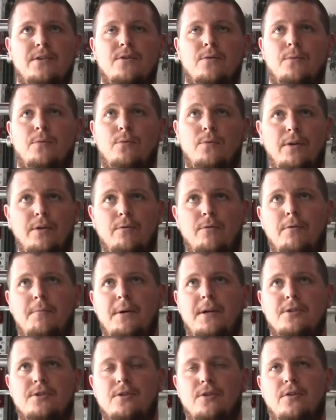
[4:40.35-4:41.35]
So we really want to
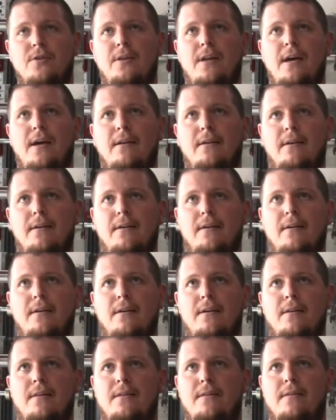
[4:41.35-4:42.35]
make sure that
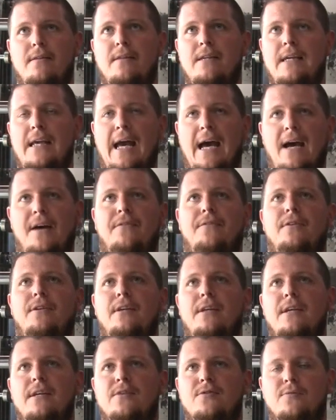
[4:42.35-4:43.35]
the
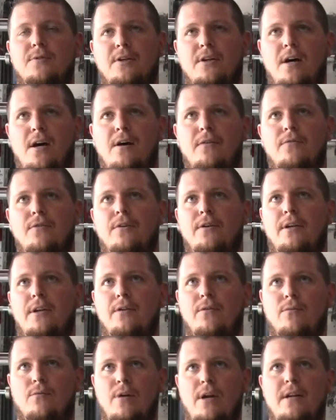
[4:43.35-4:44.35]
athlete is recovered
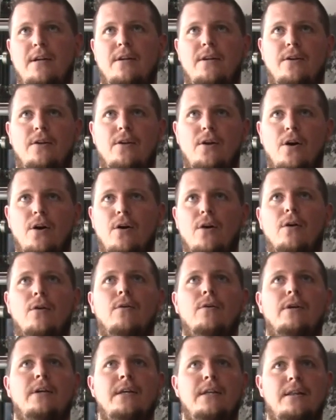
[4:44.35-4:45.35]
and ready to
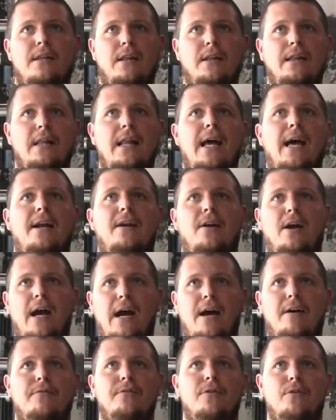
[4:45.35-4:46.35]
go in the latter
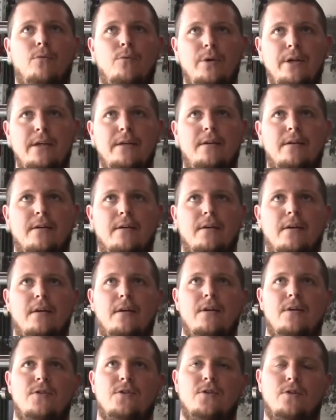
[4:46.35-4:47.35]
half of the week.
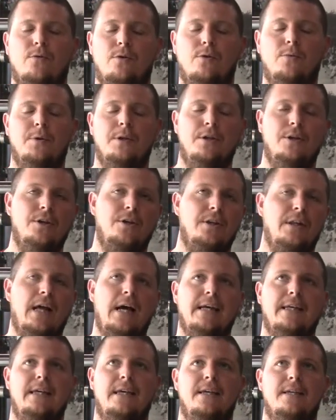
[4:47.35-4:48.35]
So what it would look
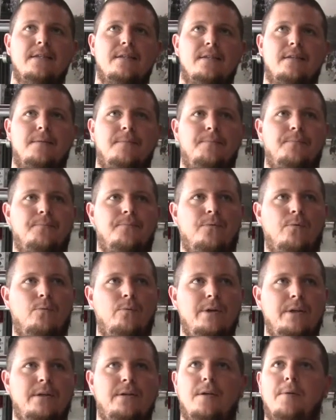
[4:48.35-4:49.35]
like is
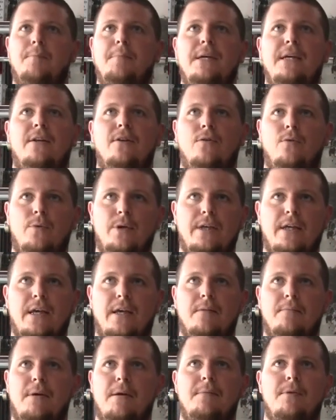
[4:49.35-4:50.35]
we compete on the
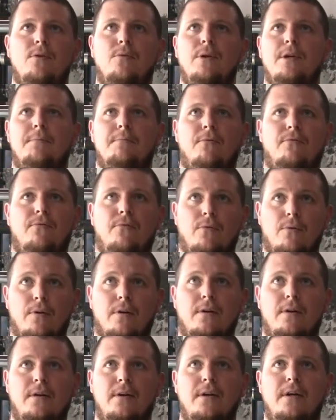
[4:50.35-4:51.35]
weekend, maybe the week
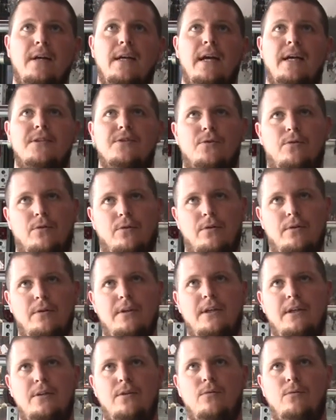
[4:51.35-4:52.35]
before. And so
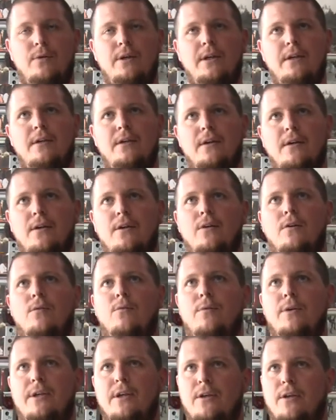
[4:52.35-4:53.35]
early in the week,
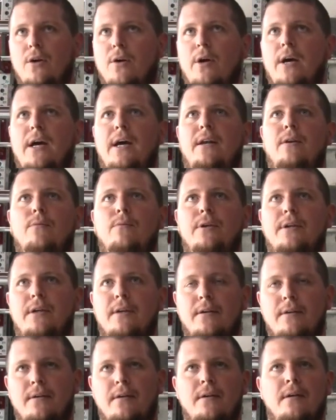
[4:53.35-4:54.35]
we can go ahead and we
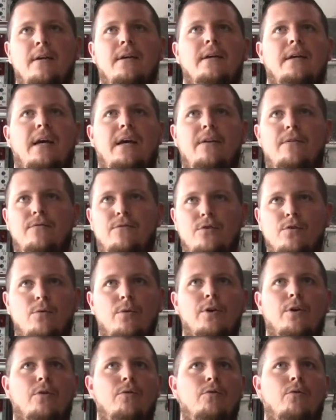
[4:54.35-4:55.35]
can kind of do
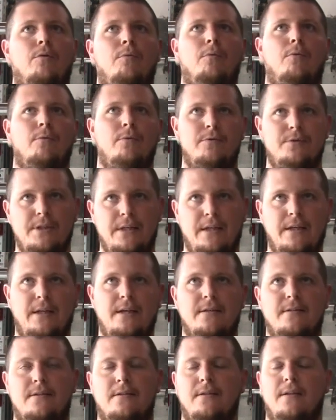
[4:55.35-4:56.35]
what our normal routine
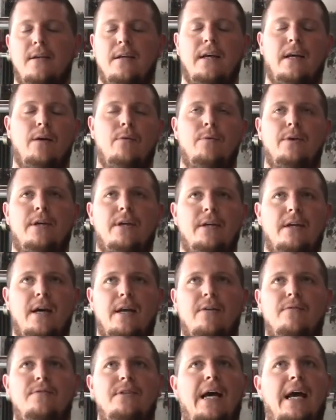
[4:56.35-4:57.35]
is, and we can
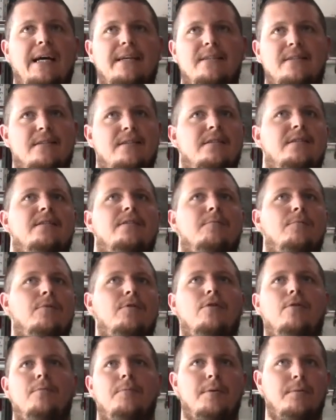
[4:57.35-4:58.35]
kind of tax the system a
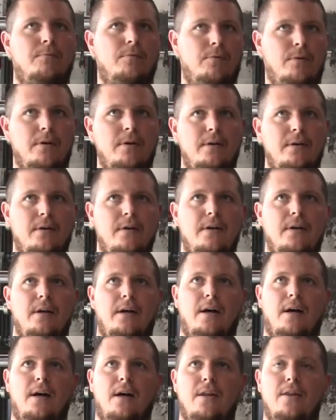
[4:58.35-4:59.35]
little bit more.
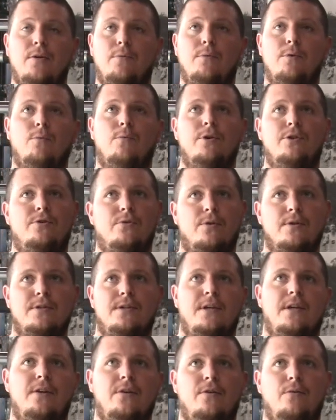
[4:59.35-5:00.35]
than we would
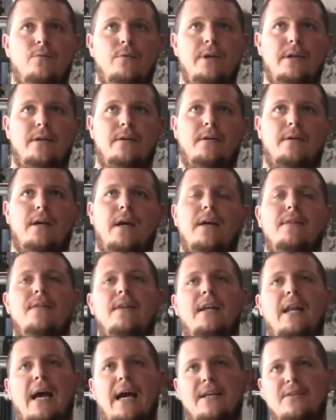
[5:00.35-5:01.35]
towards the end of the week. And
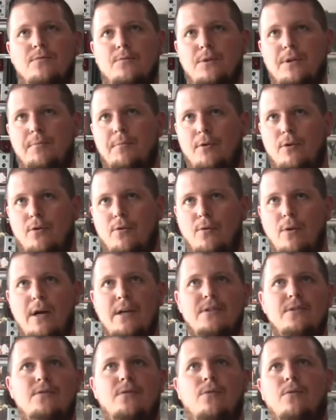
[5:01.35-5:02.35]
then as we
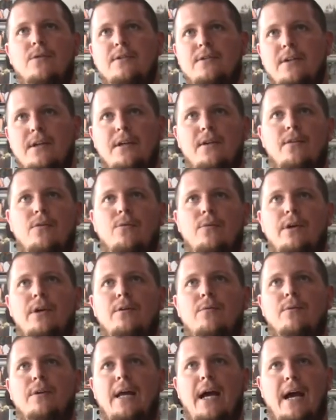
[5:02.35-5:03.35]
progress towards the end of the
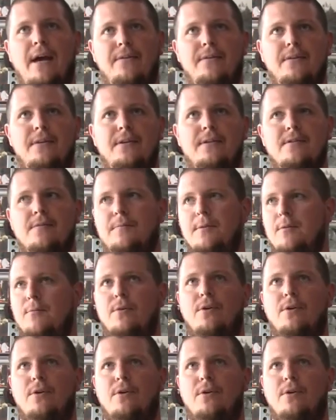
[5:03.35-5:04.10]
week where the athlete needs to be